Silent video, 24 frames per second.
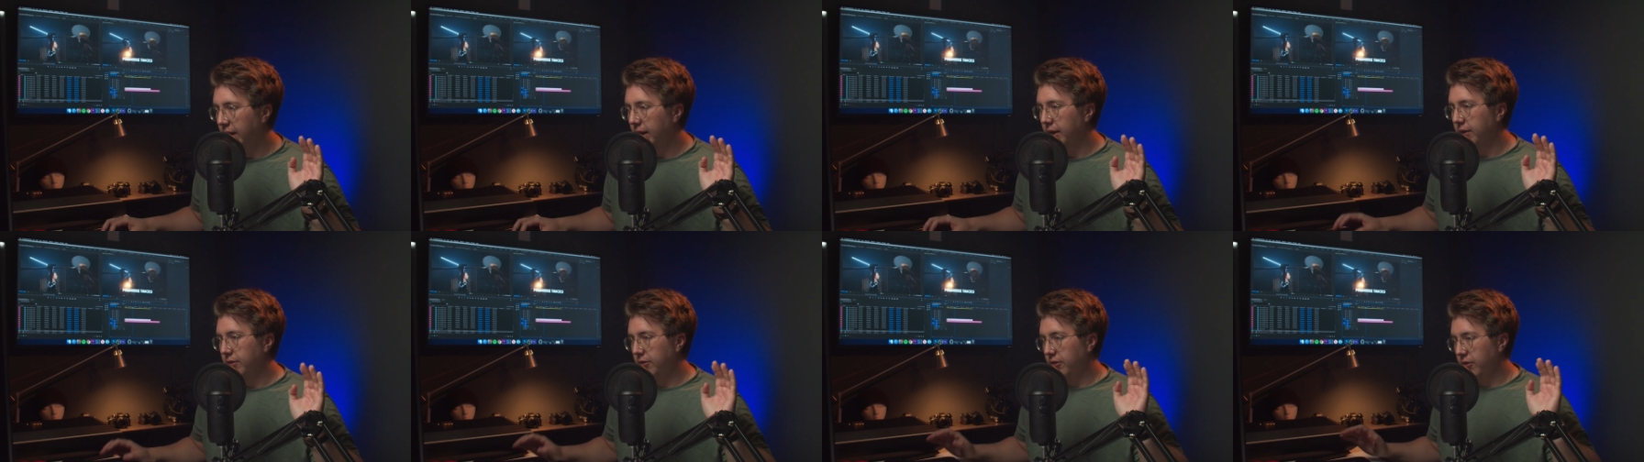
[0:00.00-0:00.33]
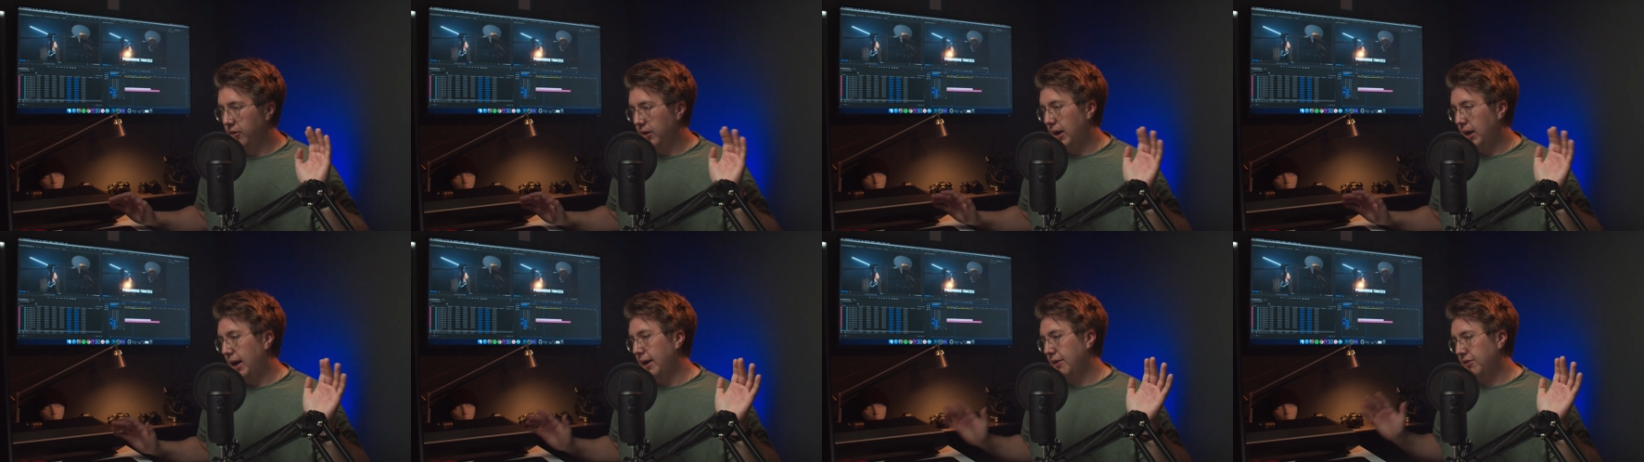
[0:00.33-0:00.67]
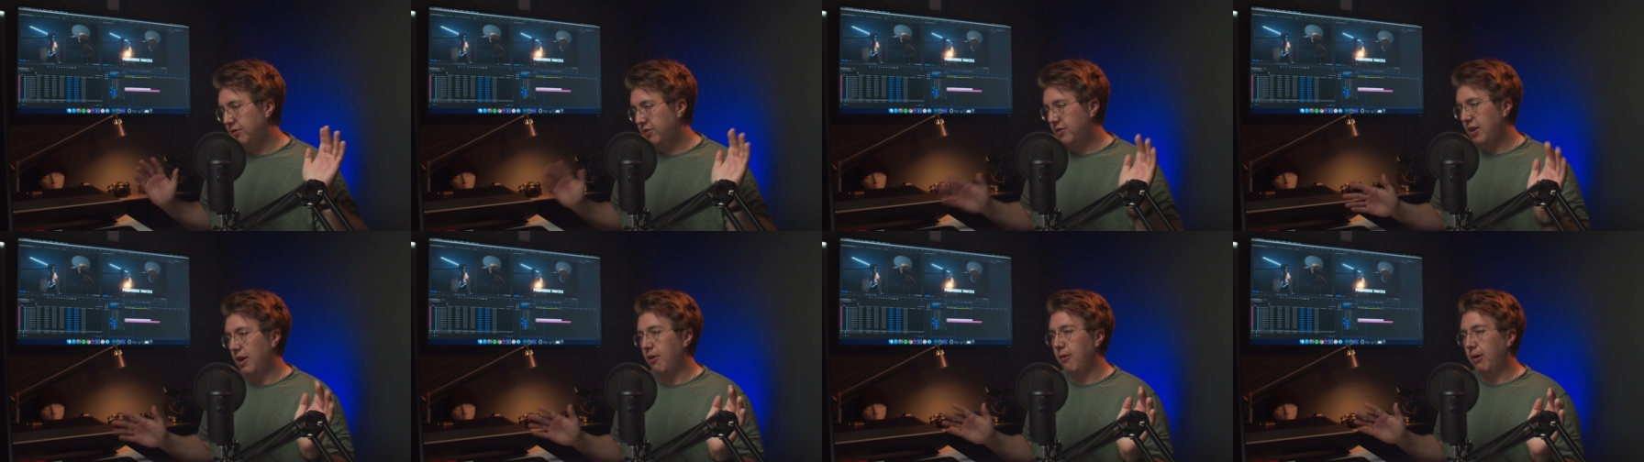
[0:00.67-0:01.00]
and you're not
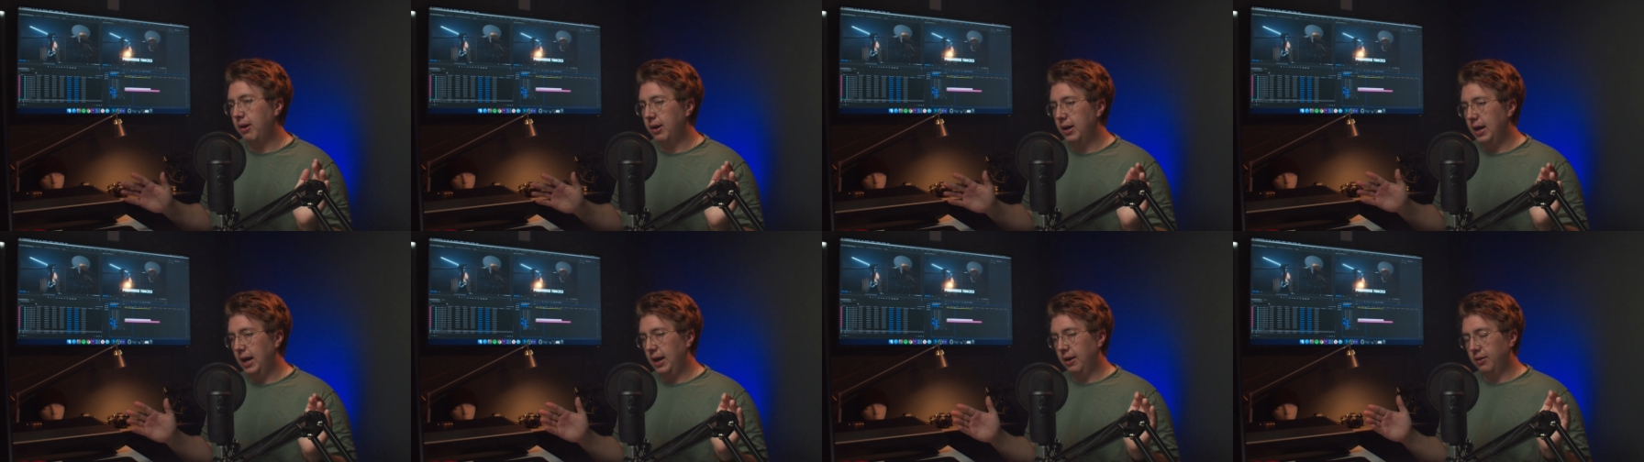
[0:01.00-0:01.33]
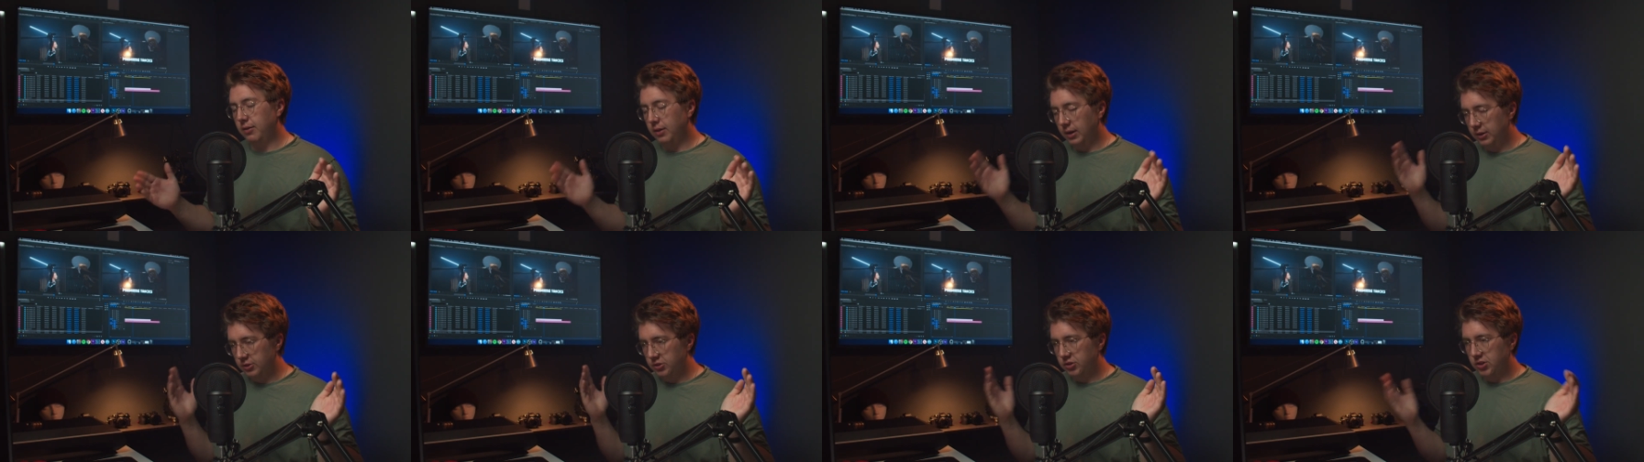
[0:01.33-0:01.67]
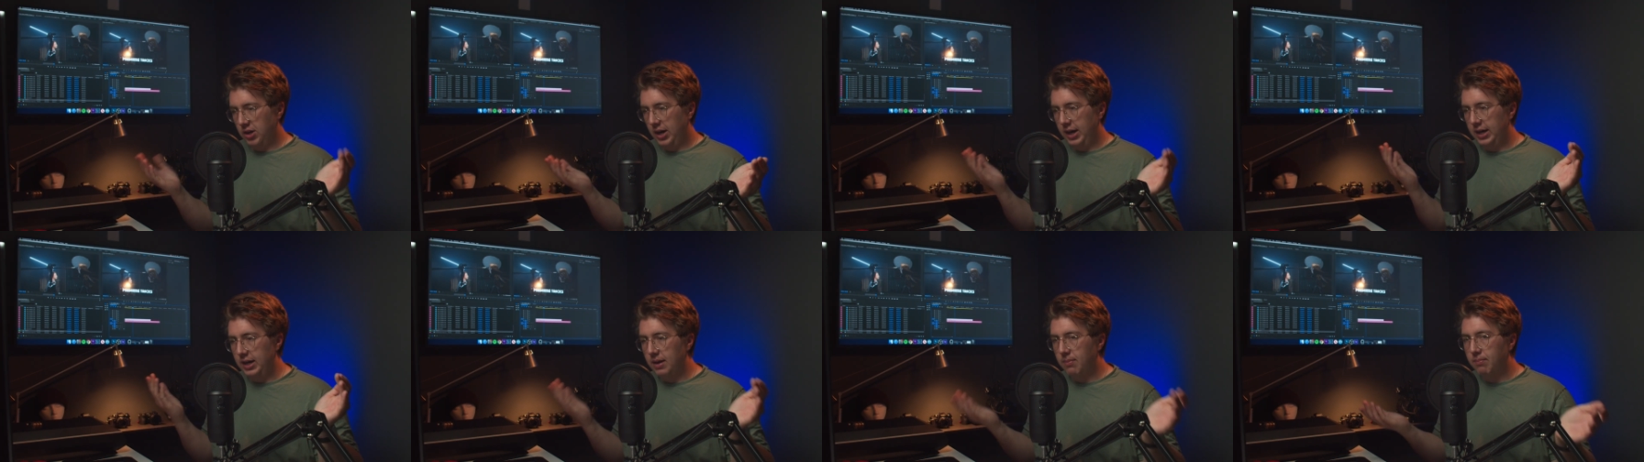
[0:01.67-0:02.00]
staring at a
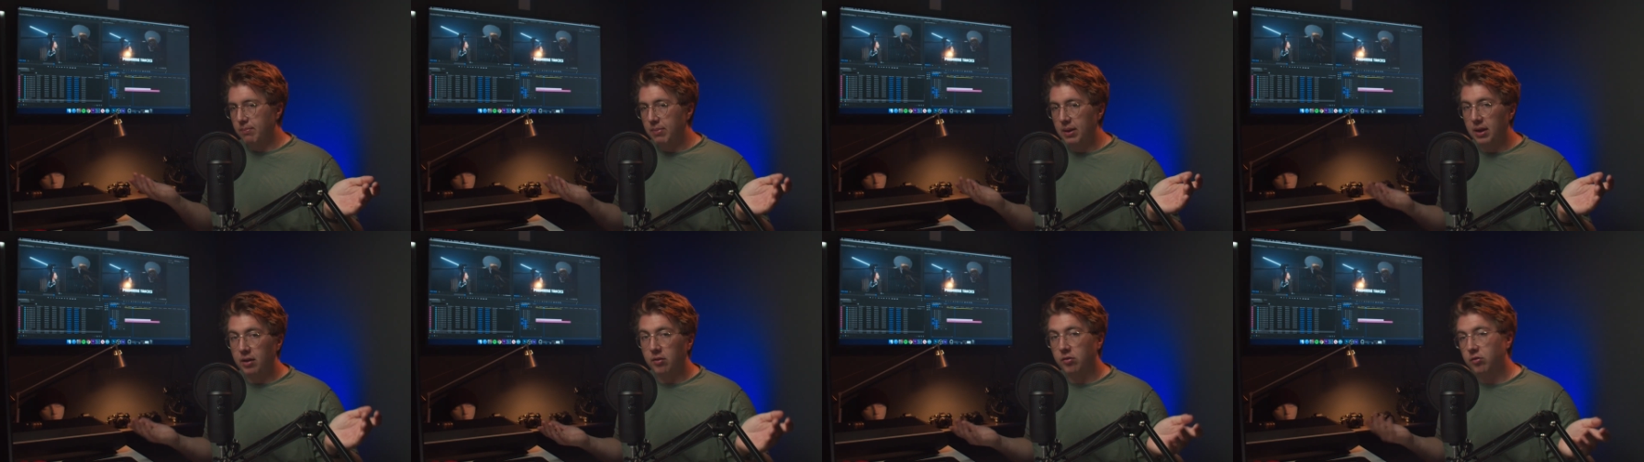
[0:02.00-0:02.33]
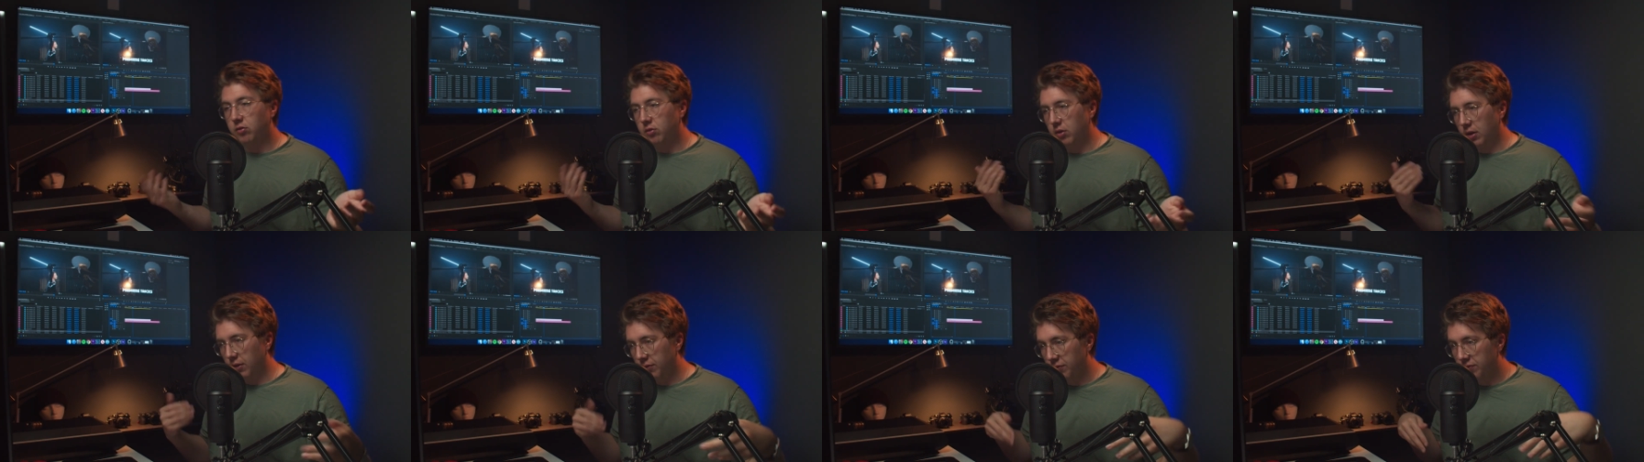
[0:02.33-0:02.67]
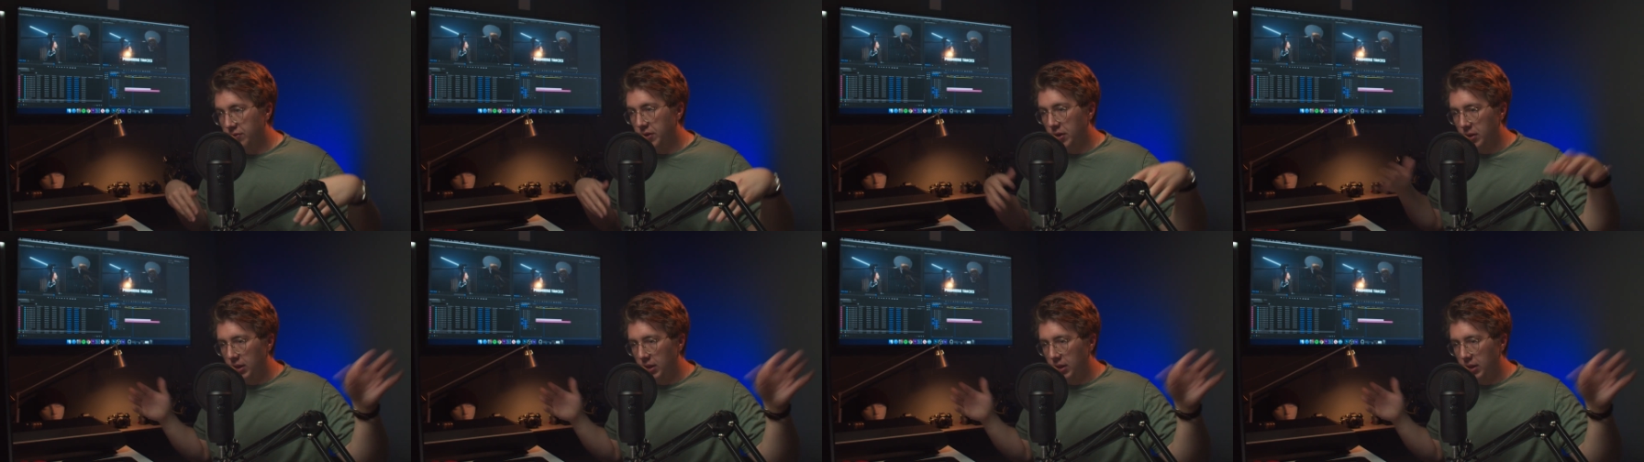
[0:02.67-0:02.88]
giant abyss of